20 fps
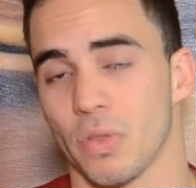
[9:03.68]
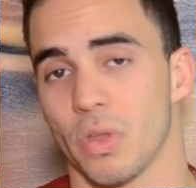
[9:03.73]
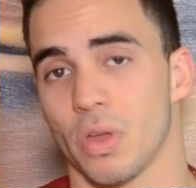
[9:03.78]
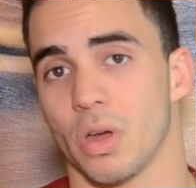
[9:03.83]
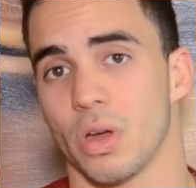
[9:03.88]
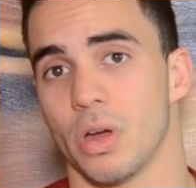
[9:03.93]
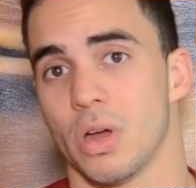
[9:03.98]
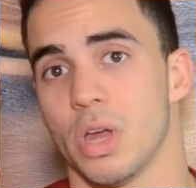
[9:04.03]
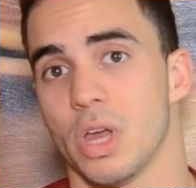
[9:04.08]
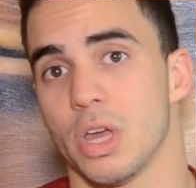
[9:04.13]

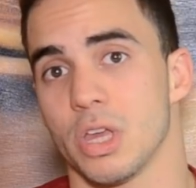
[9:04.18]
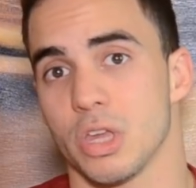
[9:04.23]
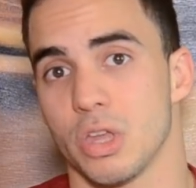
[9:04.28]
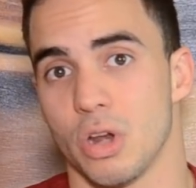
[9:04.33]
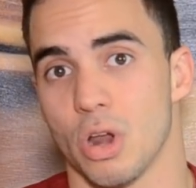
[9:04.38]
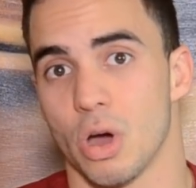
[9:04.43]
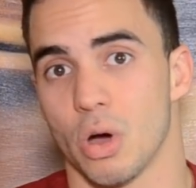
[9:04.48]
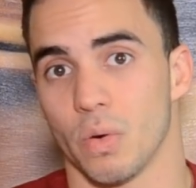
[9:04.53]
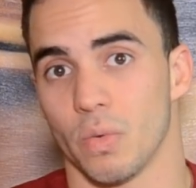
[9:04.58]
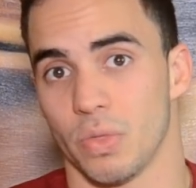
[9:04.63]
their
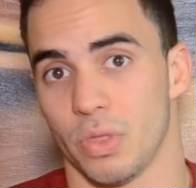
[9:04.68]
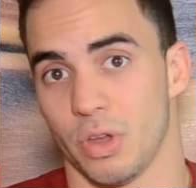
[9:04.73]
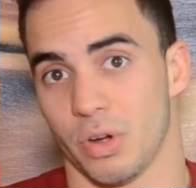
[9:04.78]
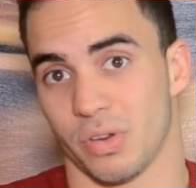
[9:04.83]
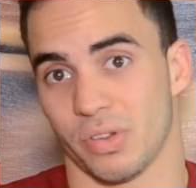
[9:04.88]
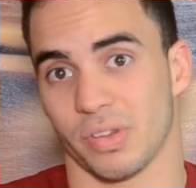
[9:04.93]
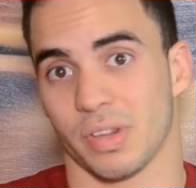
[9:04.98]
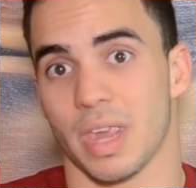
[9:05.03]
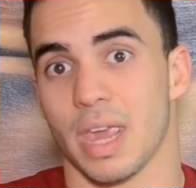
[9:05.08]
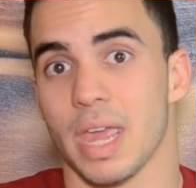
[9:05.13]

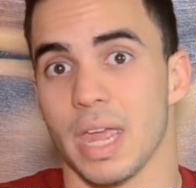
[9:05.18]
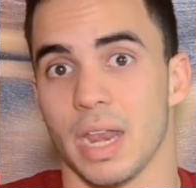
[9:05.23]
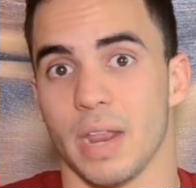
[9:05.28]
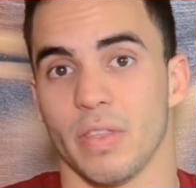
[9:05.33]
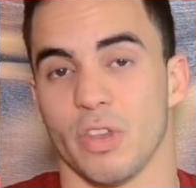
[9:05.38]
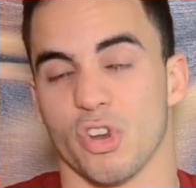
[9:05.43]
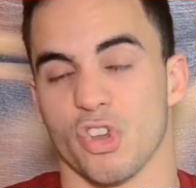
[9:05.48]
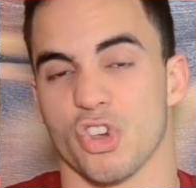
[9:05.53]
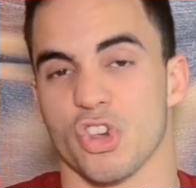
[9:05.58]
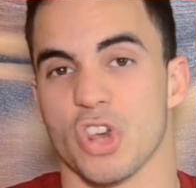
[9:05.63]
skin
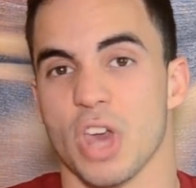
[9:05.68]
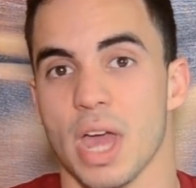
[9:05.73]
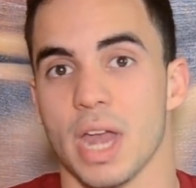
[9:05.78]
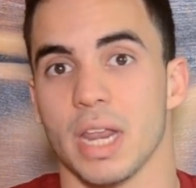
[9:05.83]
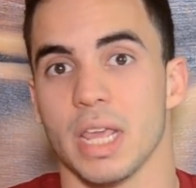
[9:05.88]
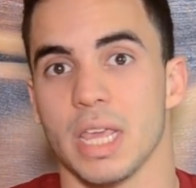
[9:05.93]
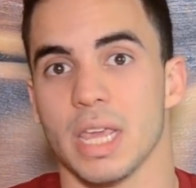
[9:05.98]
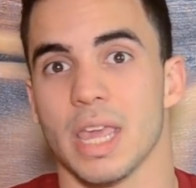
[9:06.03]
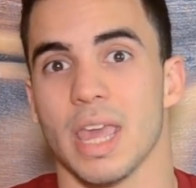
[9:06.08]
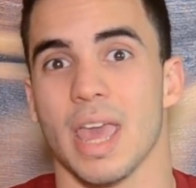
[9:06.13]
and their
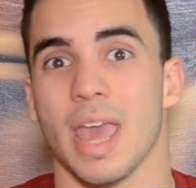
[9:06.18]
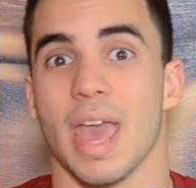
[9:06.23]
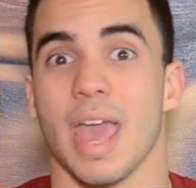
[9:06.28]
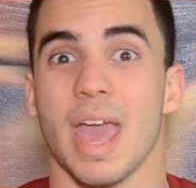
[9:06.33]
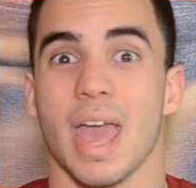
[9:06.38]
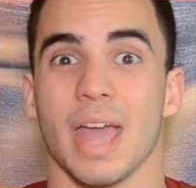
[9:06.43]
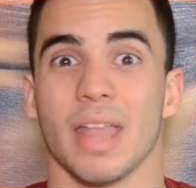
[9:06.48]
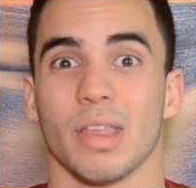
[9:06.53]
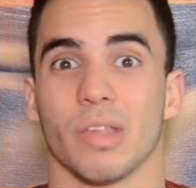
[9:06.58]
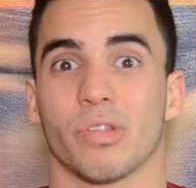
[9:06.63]
shedding,
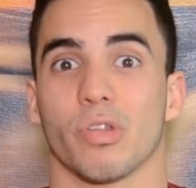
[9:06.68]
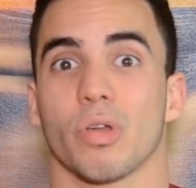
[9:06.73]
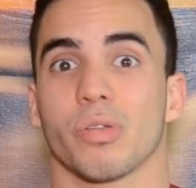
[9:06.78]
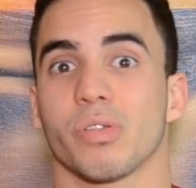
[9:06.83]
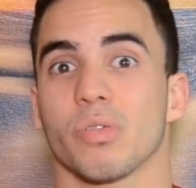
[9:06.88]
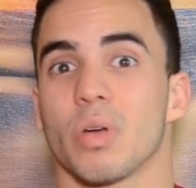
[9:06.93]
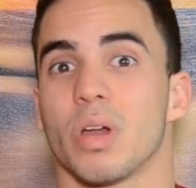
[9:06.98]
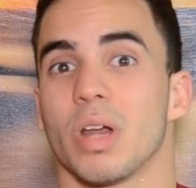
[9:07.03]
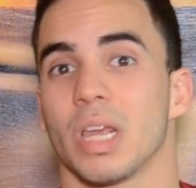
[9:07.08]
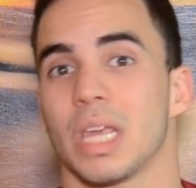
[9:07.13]
and it's
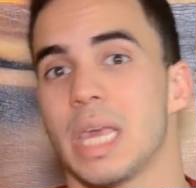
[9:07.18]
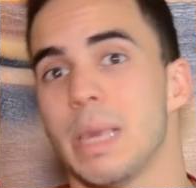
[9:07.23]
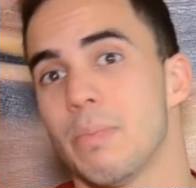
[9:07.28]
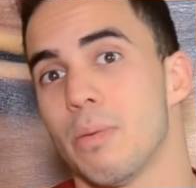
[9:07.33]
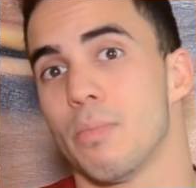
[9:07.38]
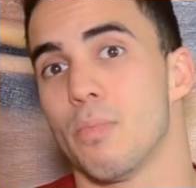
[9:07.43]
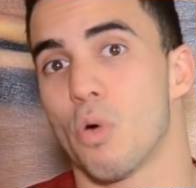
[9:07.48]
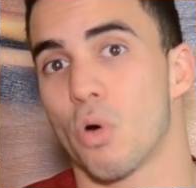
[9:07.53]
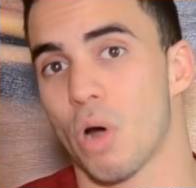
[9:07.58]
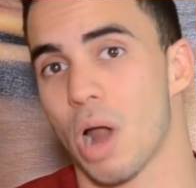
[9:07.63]
also going to keep
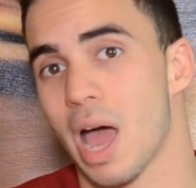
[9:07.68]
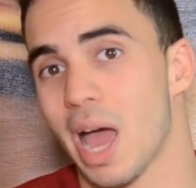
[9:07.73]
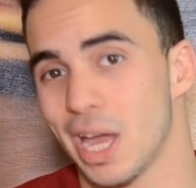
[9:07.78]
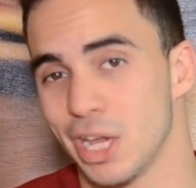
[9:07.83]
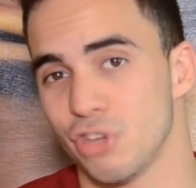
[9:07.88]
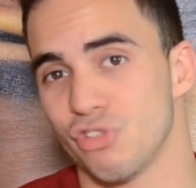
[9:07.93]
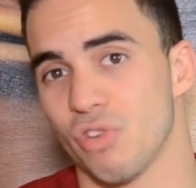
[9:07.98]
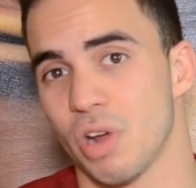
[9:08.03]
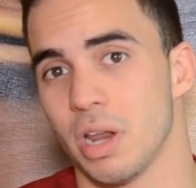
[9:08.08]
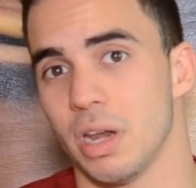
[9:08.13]
them more
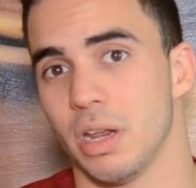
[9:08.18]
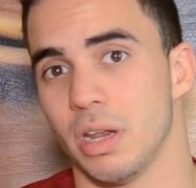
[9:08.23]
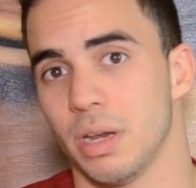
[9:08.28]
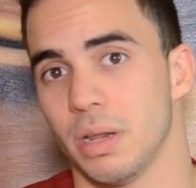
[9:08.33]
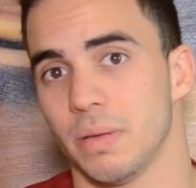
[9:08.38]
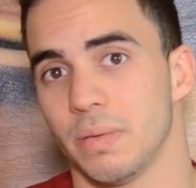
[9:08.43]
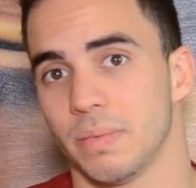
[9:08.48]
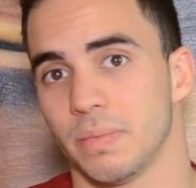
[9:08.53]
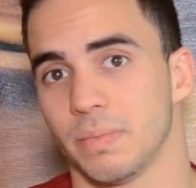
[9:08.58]
hydrated.